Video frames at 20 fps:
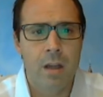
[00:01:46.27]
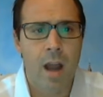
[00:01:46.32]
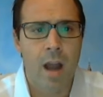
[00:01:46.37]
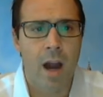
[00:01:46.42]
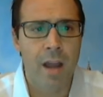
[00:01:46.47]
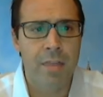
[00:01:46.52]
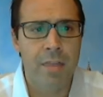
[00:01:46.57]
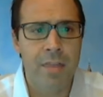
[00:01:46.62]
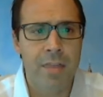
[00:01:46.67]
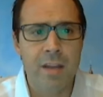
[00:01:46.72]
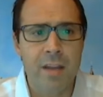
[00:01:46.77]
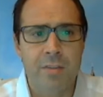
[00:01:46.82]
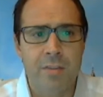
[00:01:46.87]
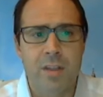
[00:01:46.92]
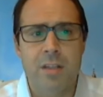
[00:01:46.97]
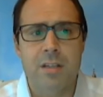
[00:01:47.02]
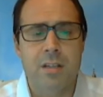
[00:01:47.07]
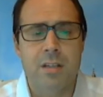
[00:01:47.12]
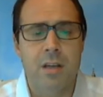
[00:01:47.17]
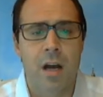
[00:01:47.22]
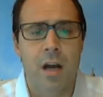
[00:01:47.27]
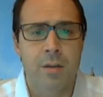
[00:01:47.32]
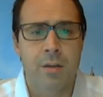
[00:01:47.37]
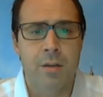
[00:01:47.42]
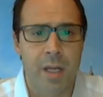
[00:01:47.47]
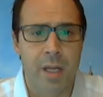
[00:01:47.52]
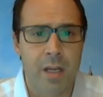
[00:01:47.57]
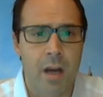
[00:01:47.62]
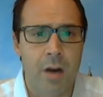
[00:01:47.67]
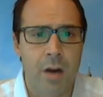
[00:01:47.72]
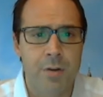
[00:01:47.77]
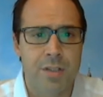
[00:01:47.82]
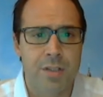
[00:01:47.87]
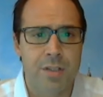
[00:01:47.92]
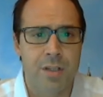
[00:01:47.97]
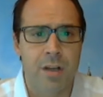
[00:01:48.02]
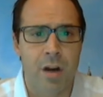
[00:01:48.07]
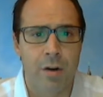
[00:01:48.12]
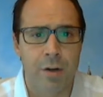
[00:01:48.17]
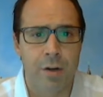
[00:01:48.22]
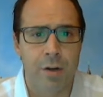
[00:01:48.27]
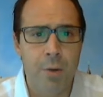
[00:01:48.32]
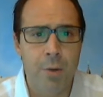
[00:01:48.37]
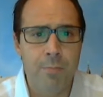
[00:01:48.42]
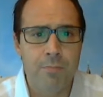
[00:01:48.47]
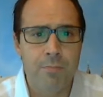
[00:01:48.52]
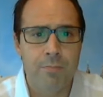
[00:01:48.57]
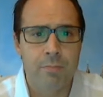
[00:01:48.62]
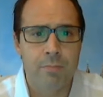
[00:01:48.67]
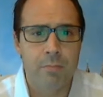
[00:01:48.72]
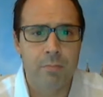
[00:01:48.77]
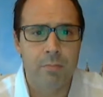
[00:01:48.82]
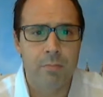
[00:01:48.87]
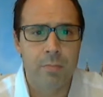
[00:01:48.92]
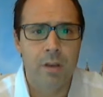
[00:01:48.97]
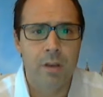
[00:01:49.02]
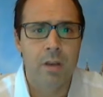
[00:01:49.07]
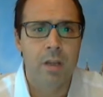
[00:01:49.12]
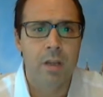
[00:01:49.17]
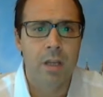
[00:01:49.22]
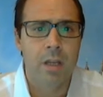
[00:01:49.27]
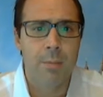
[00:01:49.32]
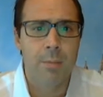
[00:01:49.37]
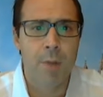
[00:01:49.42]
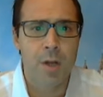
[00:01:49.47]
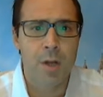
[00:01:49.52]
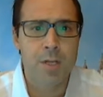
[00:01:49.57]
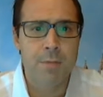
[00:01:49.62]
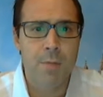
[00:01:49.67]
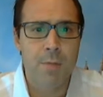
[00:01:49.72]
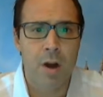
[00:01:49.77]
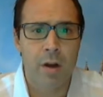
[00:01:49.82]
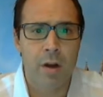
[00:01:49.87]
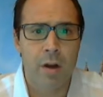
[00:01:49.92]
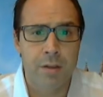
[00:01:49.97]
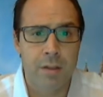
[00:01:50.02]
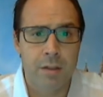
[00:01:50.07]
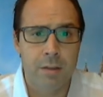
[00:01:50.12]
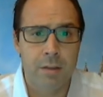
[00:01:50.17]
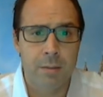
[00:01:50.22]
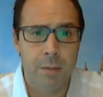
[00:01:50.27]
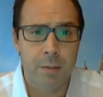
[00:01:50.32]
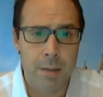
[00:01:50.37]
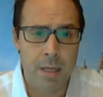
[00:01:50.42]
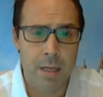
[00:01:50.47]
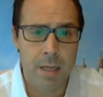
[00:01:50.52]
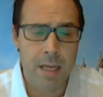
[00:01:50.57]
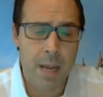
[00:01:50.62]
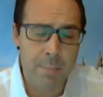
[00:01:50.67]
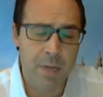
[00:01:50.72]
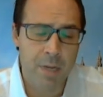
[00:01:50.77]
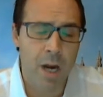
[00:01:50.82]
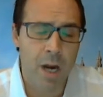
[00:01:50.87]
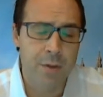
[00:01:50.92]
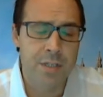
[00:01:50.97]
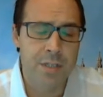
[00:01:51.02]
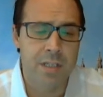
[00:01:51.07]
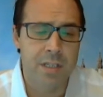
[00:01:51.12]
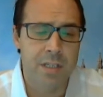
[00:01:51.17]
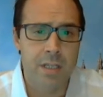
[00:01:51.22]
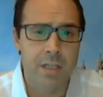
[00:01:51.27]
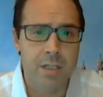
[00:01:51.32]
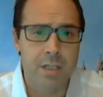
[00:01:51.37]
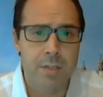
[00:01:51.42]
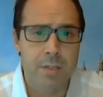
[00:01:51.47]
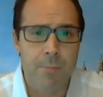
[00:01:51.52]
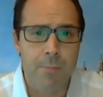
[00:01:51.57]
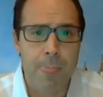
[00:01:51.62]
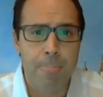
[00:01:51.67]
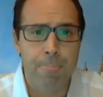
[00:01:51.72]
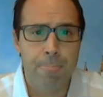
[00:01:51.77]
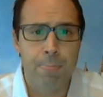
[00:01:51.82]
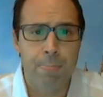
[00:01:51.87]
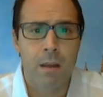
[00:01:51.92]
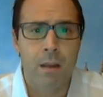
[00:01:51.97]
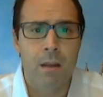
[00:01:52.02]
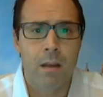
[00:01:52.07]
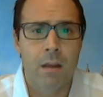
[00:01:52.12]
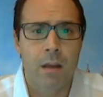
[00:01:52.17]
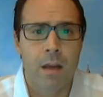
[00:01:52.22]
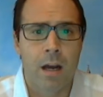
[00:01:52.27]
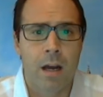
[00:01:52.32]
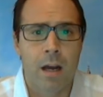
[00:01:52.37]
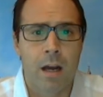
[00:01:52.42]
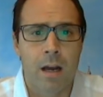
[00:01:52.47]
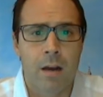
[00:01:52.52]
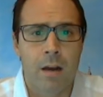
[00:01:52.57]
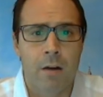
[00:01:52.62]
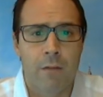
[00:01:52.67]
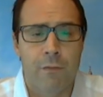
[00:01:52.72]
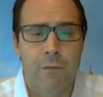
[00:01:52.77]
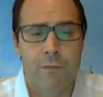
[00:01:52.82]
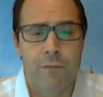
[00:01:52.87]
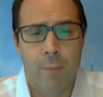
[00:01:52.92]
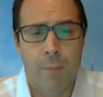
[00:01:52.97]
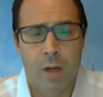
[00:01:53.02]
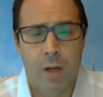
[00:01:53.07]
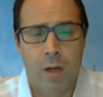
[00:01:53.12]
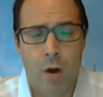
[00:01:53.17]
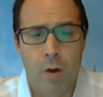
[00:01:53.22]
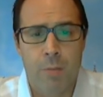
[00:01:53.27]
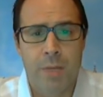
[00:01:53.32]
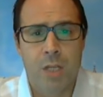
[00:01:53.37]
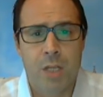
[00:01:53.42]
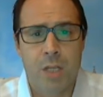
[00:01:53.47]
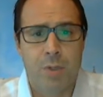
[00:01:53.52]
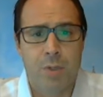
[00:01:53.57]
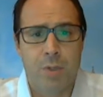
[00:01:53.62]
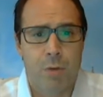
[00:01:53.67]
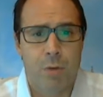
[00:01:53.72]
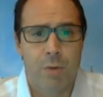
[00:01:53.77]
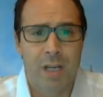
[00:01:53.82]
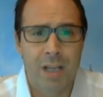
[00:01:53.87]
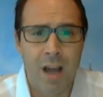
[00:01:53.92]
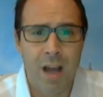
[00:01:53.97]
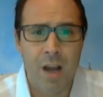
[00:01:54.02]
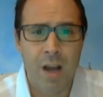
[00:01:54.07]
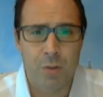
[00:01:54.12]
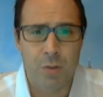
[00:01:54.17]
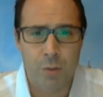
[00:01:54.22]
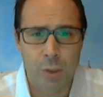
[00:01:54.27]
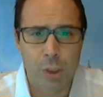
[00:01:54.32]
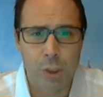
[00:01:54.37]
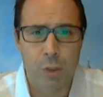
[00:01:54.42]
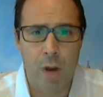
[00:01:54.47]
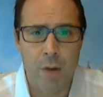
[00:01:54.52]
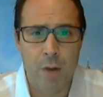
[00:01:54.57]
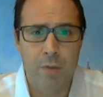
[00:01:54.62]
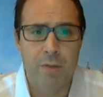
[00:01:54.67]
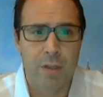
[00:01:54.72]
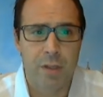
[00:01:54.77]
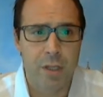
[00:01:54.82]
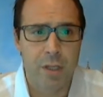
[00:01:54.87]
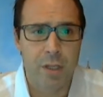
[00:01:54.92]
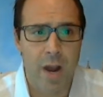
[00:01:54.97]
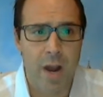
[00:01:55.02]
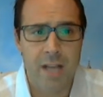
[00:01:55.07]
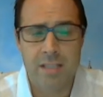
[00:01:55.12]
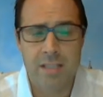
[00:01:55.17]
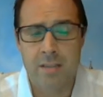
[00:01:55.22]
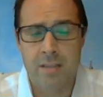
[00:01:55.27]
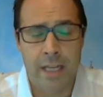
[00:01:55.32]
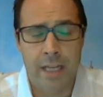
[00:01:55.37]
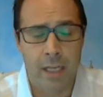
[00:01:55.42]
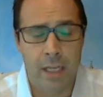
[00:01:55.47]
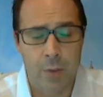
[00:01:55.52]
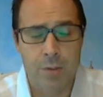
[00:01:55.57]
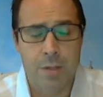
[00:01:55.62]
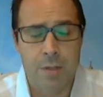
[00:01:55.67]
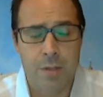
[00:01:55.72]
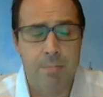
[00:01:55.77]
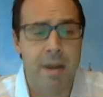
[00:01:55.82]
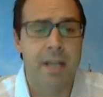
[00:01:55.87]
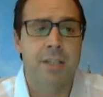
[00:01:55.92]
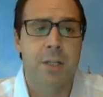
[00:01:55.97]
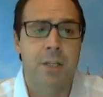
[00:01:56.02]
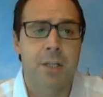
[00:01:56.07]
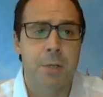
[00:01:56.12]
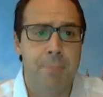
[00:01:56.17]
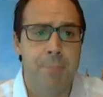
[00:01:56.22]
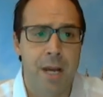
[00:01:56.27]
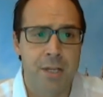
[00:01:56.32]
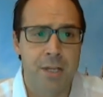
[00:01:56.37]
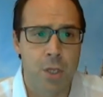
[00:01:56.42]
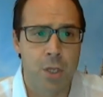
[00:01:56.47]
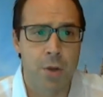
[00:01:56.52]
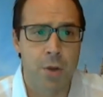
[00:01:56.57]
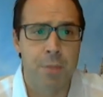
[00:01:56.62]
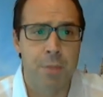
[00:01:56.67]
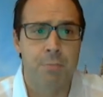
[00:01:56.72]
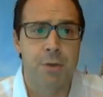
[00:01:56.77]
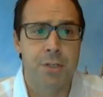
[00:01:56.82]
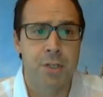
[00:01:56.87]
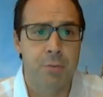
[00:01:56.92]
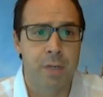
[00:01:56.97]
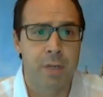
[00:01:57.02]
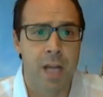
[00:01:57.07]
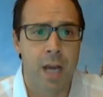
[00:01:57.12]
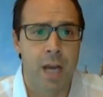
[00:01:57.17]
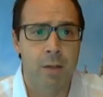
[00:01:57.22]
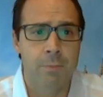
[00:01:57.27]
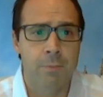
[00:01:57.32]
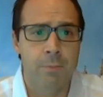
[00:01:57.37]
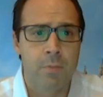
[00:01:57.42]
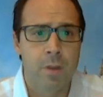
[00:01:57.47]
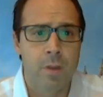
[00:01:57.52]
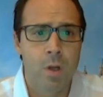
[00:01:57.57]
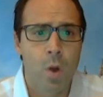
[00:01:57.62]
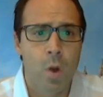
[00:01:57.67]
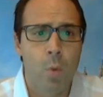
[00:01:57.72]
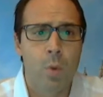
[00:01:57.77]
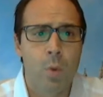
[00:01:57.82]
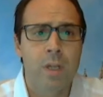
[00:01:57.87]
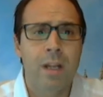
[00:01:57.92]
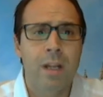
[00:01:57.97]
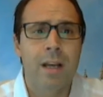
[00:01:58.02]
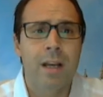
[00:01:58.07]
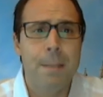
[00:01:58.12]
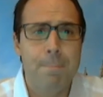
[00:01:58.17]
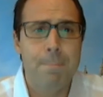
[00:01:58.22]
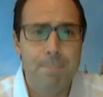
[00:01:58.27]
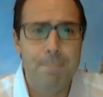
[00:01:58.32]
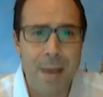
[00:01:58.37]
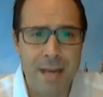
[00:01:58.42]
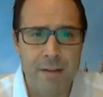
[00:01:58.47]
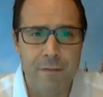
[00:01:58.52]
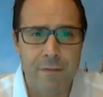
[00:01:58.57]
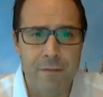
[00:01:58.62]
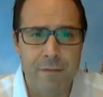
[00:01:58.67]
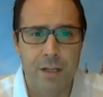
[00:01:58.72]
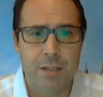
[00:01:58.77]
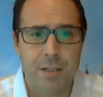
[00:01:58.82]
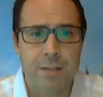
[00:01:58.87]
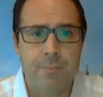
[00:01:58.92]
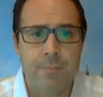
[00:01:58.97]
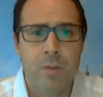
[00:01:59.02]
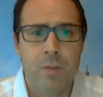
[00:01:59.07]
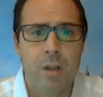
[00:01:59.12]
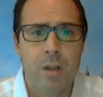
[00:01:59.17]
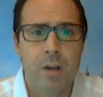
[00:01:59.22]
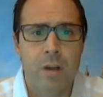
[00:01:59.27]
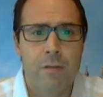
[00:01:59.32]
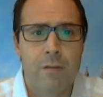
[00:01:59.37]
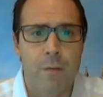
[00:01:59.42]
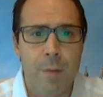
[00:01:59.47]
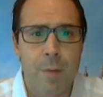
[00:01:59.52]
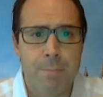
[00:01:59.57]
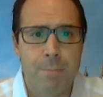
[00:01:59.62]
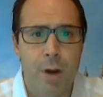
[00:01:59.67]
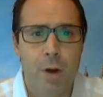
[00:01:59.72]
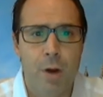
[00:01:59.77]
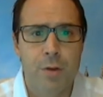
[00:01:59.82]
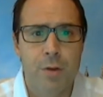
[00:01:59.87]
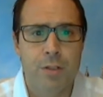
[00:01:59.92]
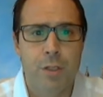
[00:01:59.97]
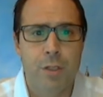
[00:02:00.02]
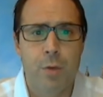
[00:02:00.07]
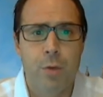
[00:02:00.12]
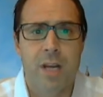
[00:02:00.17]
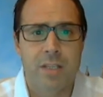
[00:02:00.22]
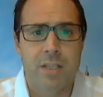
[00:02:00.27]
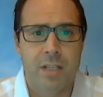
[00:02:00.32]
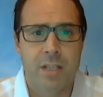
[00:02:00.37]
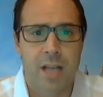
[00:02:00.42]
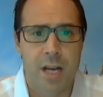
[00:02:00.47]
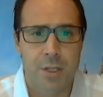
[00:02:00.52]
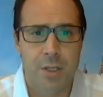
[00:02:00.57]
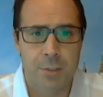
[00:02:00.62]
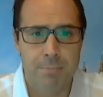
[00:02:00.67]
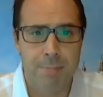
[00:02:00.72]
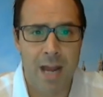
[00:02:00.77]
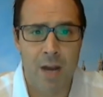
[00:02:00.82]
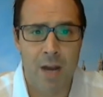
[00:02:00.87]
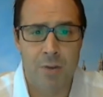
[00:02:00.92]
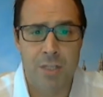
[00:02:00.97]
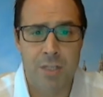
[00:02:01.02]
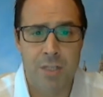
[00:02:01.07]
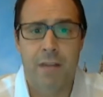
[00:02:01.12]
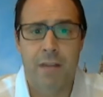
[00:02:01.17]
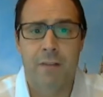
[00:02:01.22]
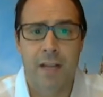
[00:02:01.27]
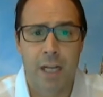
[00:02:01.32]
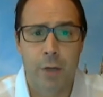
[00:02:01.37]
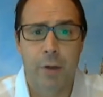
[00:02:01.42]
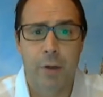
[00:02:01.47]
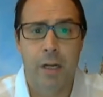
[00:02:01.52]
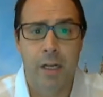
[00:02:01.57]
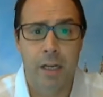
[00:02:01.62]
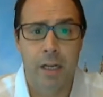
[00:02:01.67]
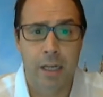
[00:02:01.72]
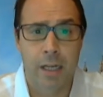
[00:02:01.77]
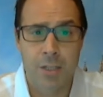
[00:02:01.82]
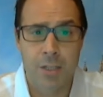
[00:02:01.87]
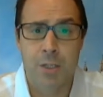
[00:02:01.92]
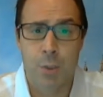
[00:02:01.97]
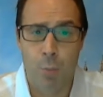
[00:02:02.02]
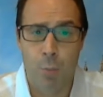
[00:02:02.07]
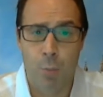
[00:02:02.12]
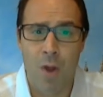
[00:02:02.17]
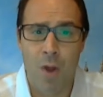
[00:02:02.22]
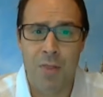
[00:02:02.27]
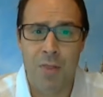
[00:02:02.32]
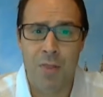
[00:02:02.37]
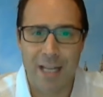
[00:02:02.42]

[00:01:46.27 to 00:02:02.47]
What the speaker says: I think that under my current scenario, emerging market EM currencies from economies which are reliant on trade with the US, and that includes the Mexican peso and the Brazilian real, would likely benefit from a post-US election bounce if Hillary Clinton won the